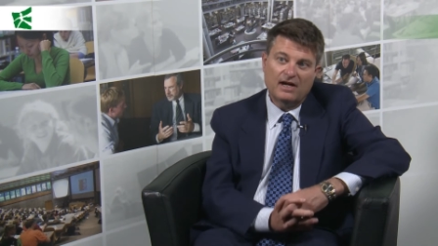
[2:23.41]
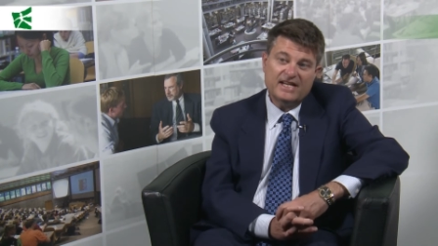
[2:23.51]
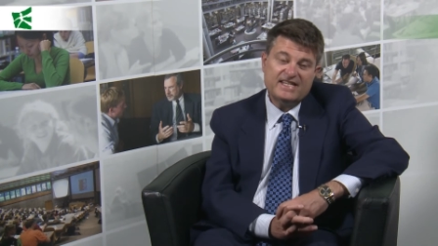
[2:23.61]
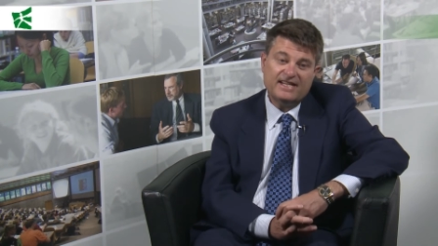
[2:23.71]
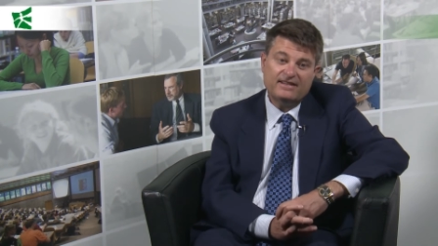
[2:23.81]

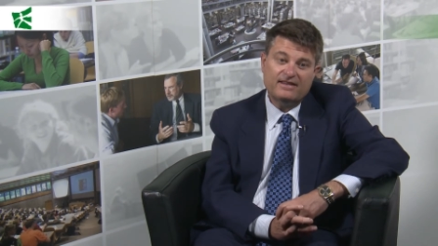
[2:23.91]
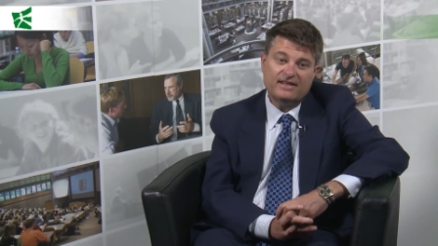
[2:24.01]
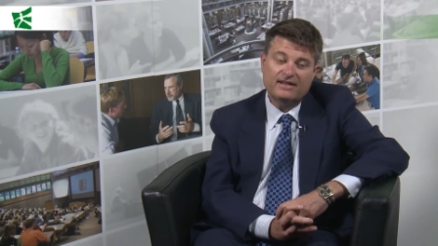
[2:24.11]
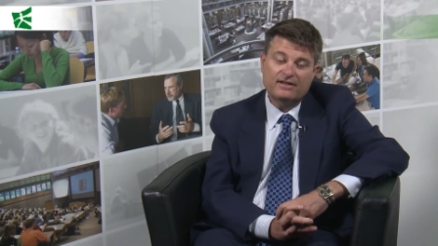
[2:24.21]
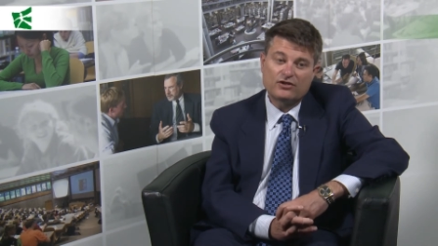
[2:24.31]
I tend to
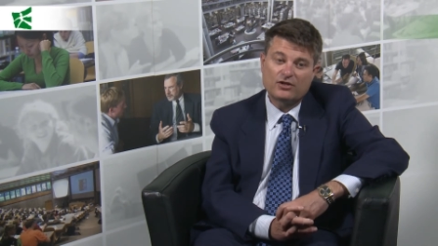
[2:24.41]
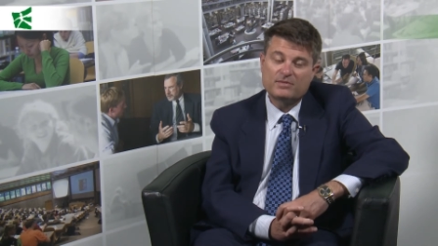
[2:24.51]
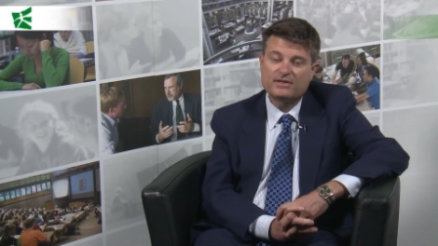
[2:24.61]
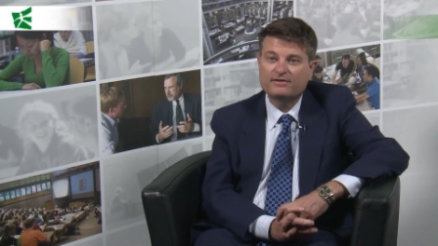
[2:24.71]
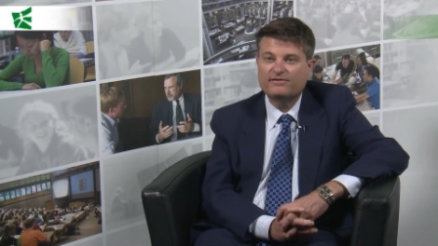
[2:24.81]
think in
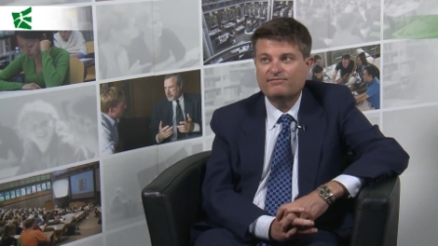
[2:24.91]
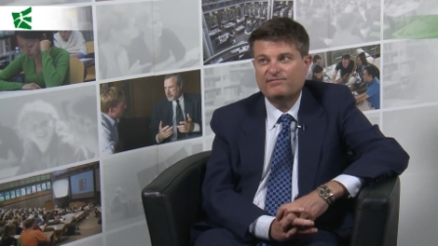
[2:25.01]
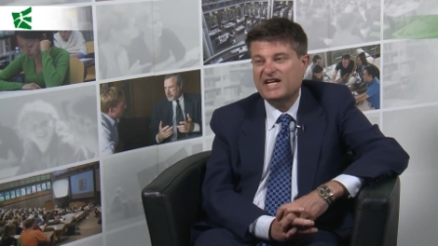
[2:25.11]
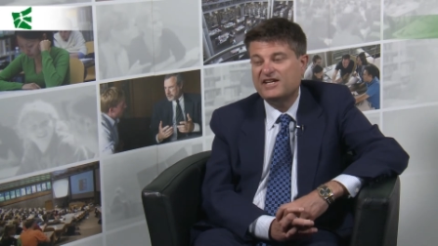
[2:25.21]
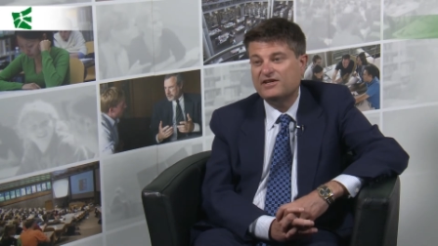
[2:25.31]
terms of
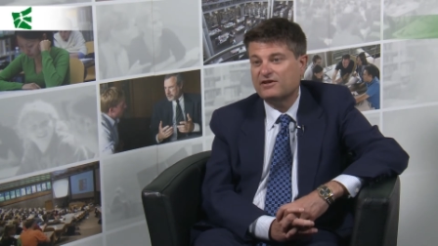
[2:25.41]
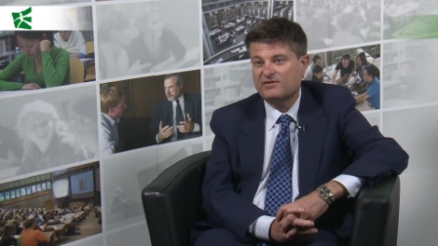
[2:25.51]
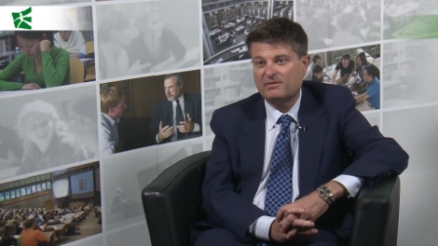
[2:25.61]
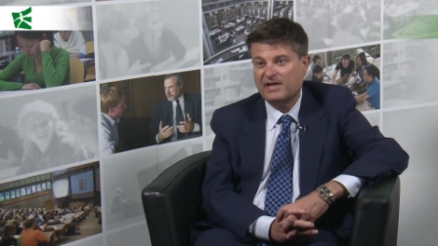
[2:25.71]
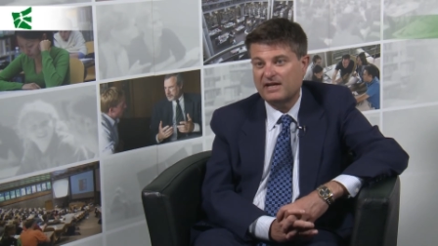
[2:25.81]
10
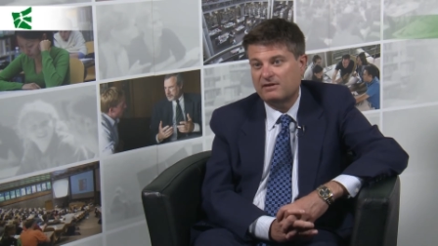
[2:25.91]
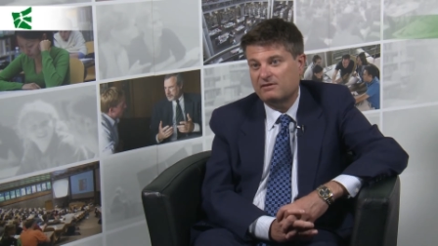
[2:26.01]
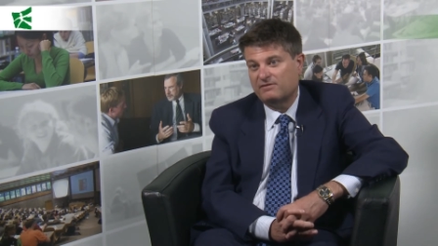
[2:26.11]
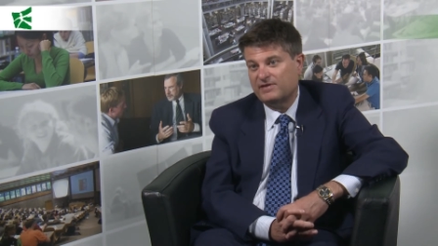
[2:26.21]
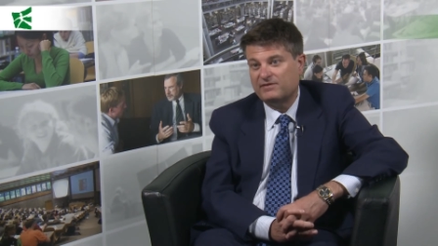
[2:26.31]
years from
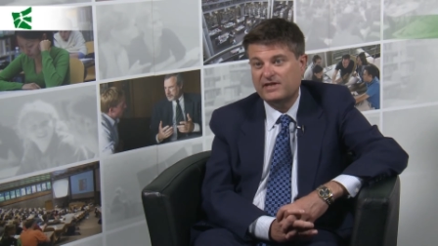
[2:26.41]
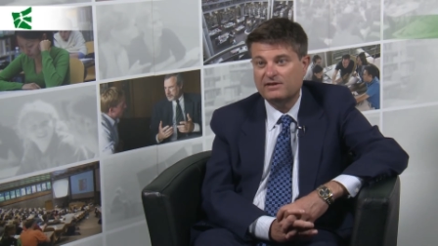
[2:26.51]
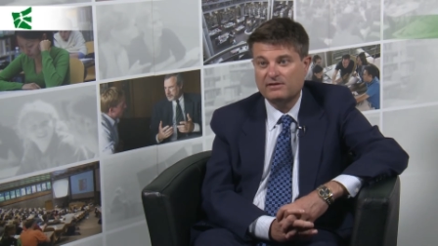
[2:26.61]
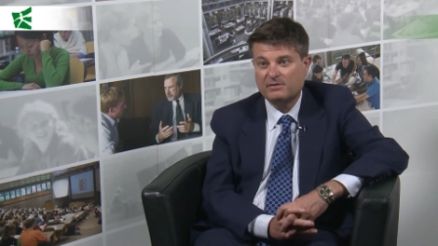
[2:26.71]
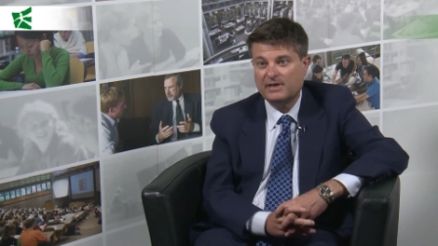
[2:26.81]
now, 15
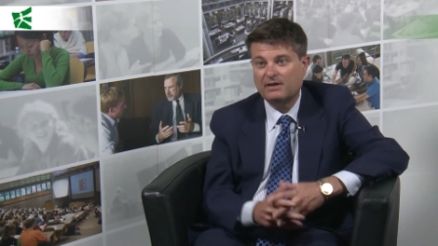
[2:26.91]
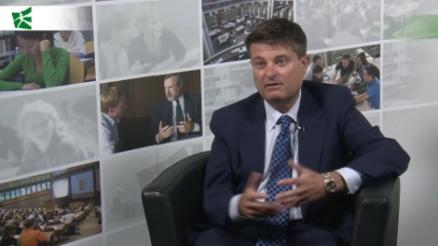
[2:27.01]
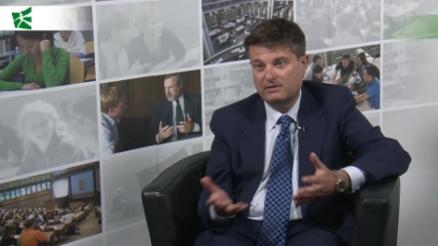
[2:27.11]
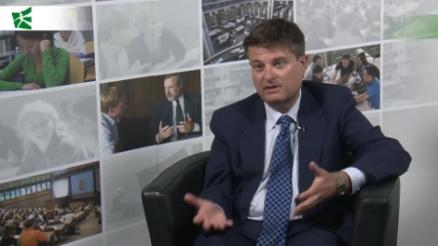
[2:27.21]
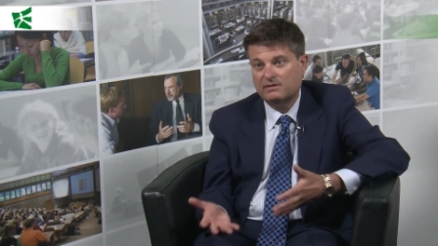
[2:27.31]
years from
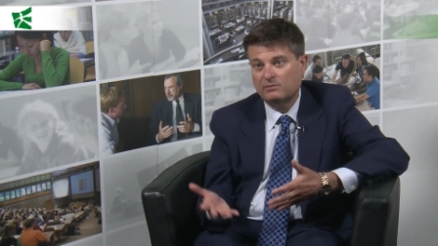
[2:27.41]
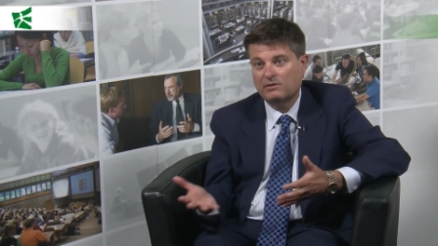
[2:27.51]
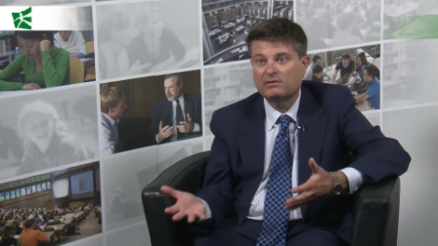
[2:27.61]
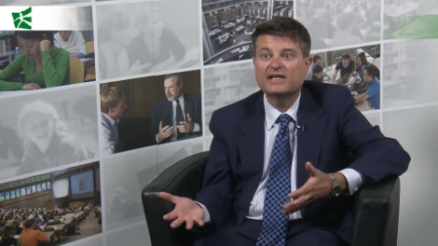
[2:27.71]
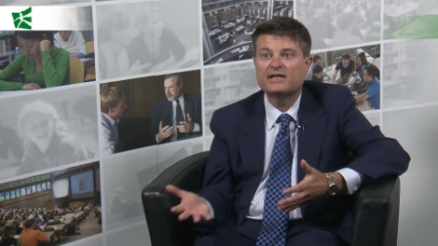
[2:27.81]
now, that, that
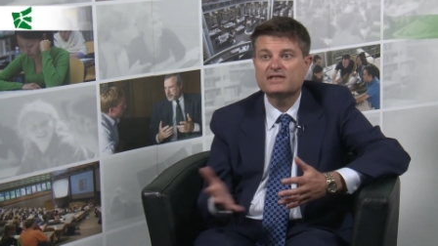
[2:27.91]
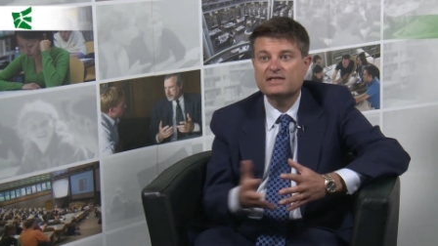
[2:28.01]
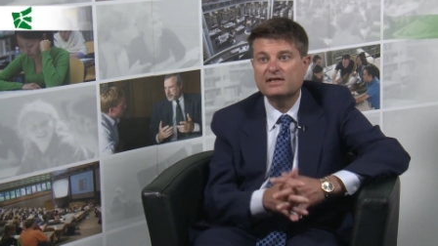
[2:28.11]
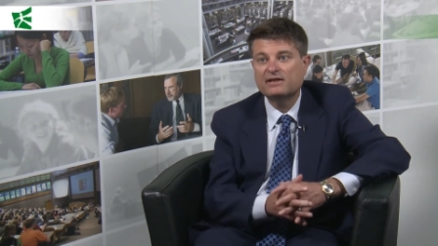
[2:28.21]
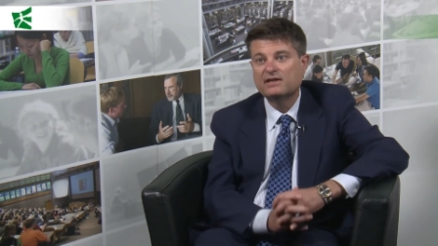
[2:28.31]
we're really going to
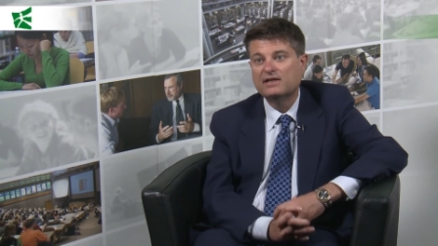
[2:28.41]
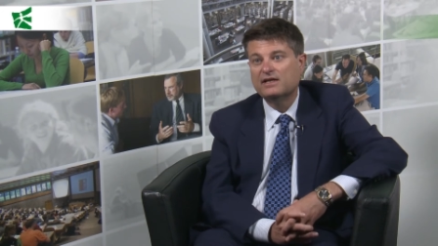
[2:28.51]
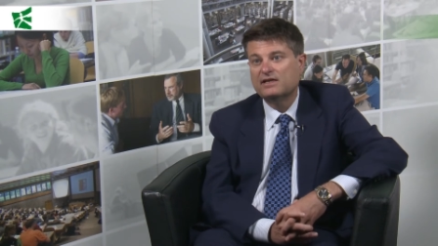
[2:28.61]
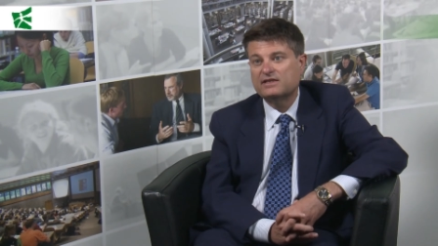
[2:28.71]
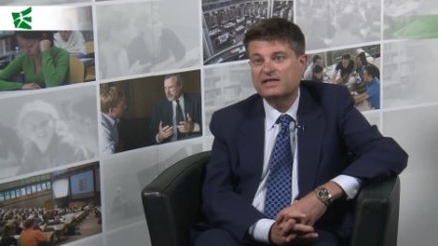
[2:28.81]
see a
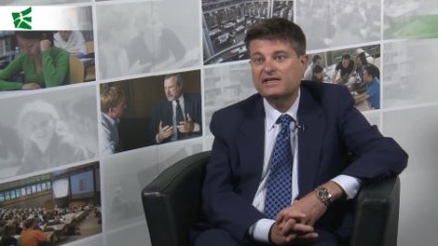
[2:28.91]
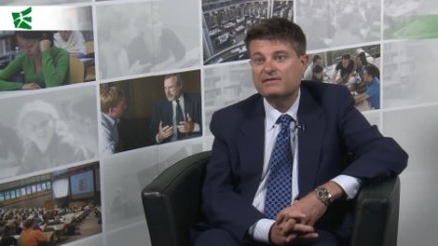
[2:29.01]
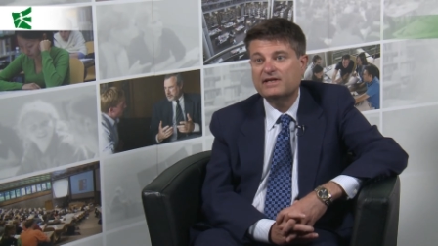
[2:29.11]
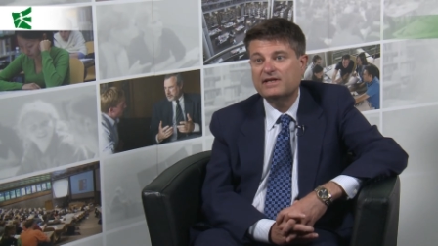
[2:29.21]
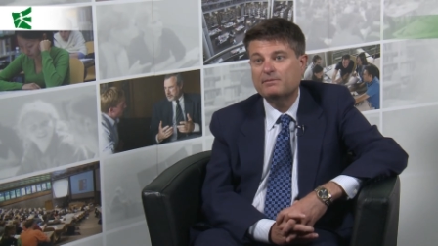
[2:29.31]

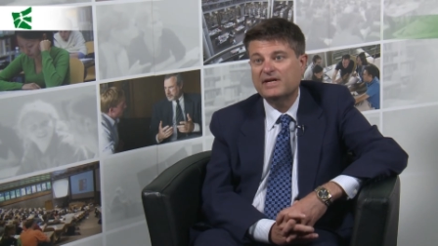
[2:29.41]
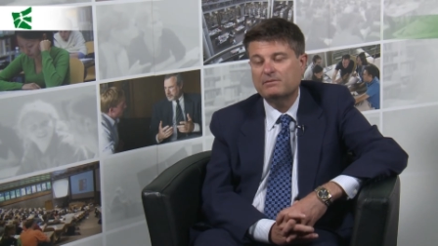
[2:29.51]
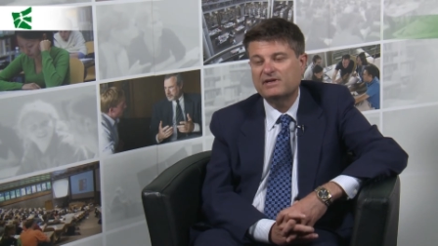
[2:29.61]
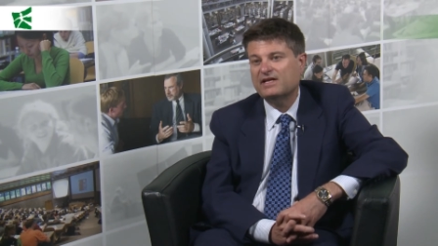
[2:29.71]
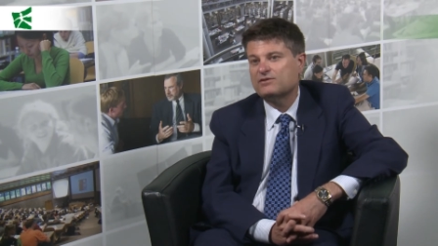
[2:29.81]
significant
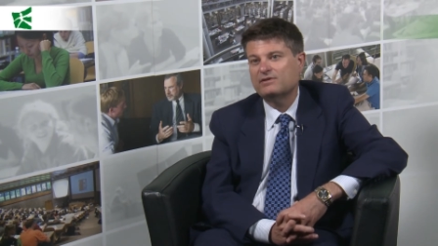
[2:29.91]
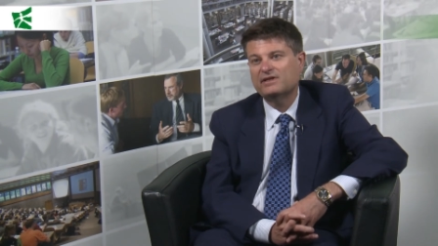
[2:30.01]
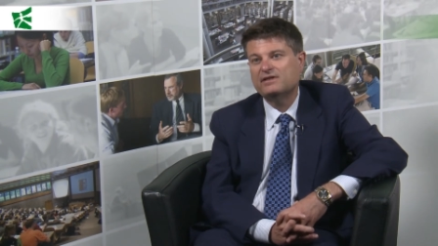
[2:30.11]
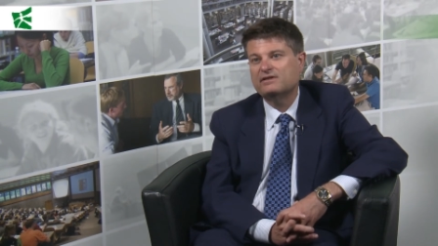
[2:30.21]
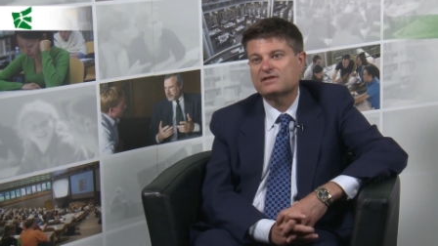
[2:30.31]
impact, but that's
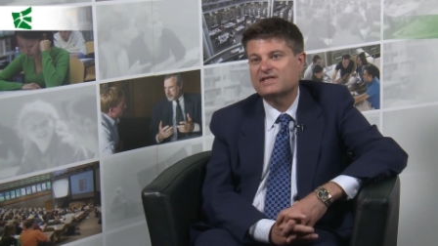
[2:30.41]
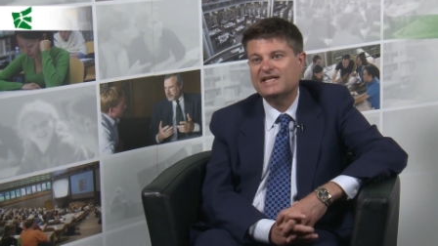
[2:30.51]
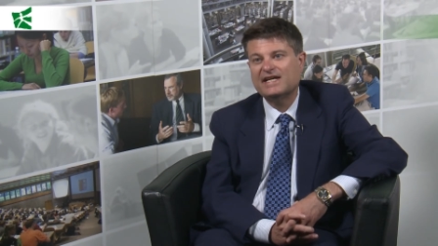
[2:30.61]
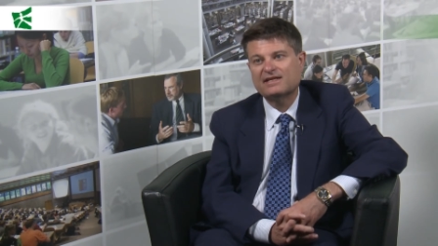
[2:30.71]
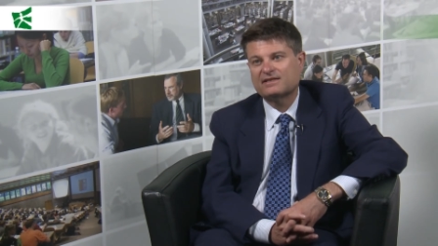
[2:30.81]
really just a
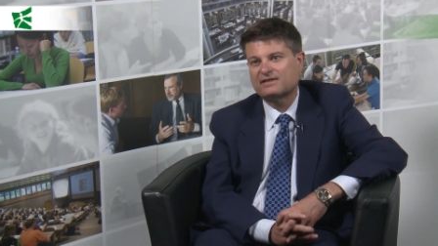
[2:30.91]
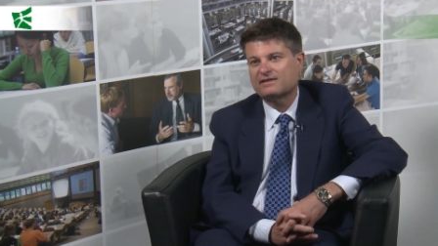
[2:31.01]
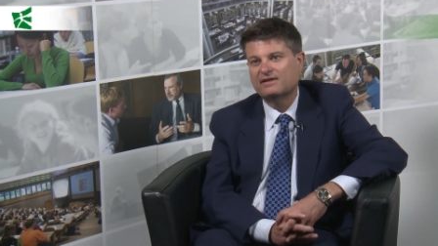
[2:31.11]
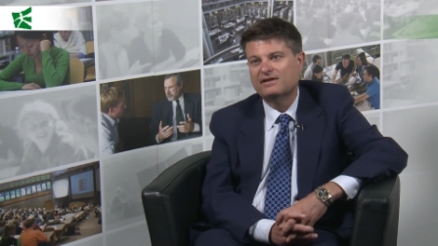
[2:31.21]
guess.